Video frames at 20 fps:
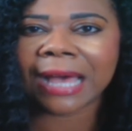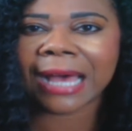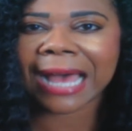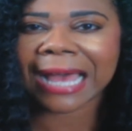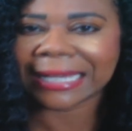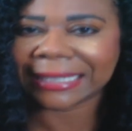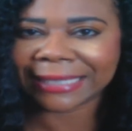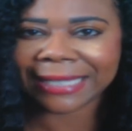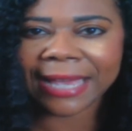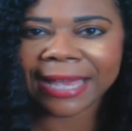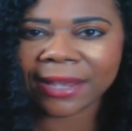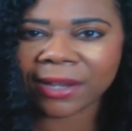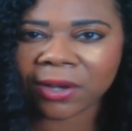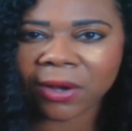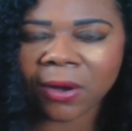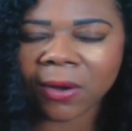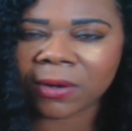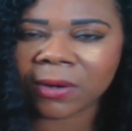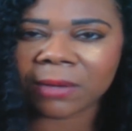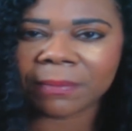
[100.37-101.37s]
I can't
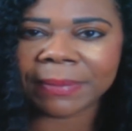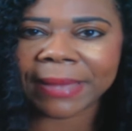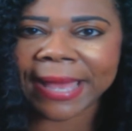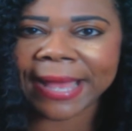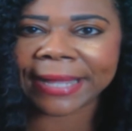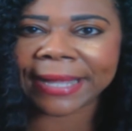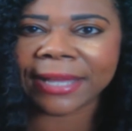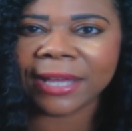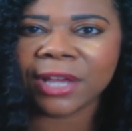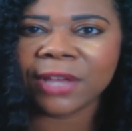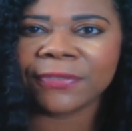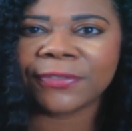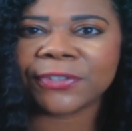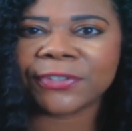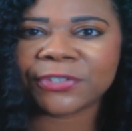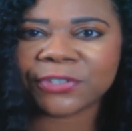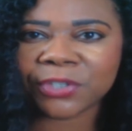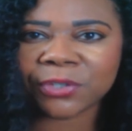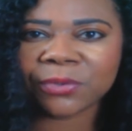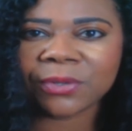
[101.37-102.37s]
call her back. The
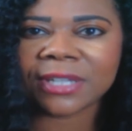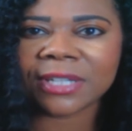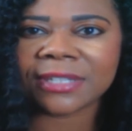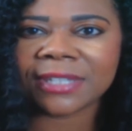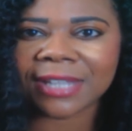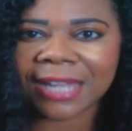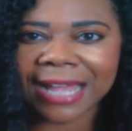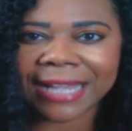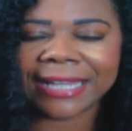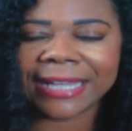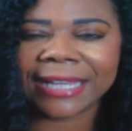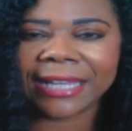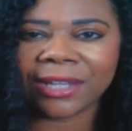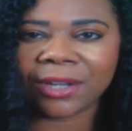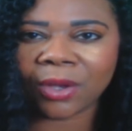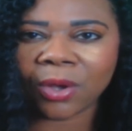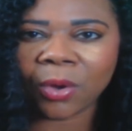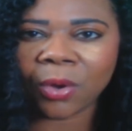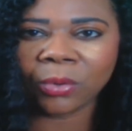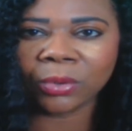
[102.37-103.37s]
soonest that I can get
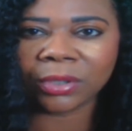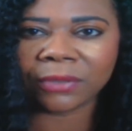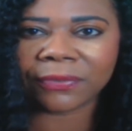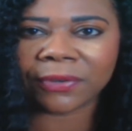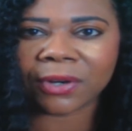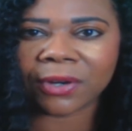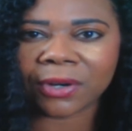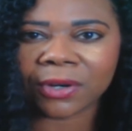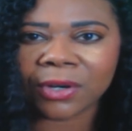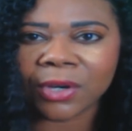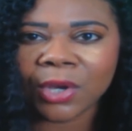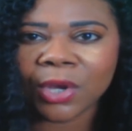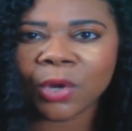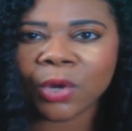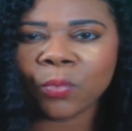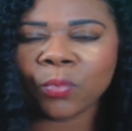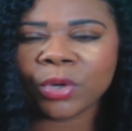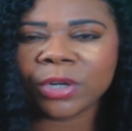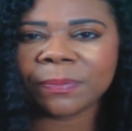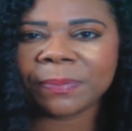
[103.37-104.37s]
a hold of her
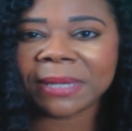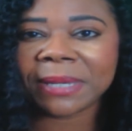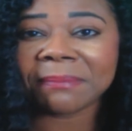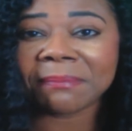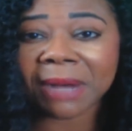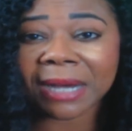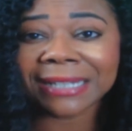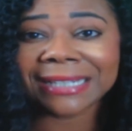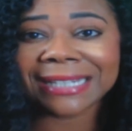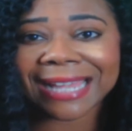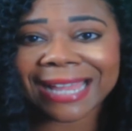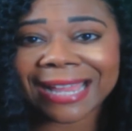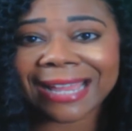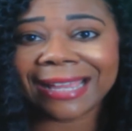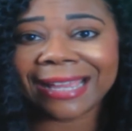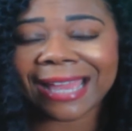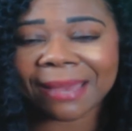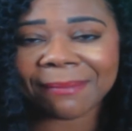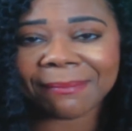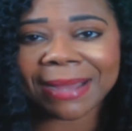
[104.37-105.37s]
would be
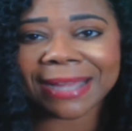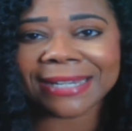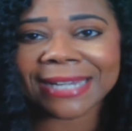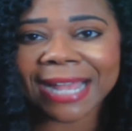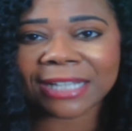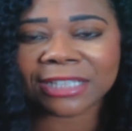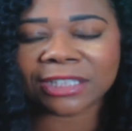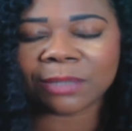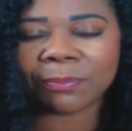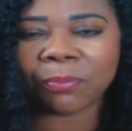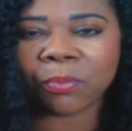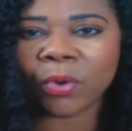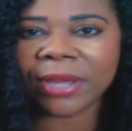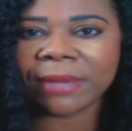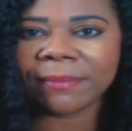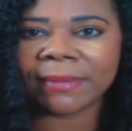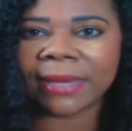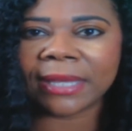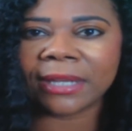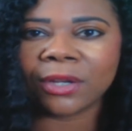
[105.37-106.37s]
Monday at my next
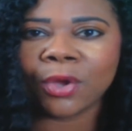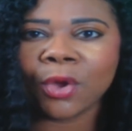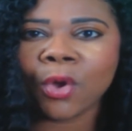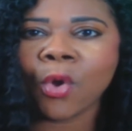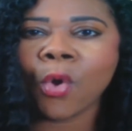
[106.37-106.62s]
appointment.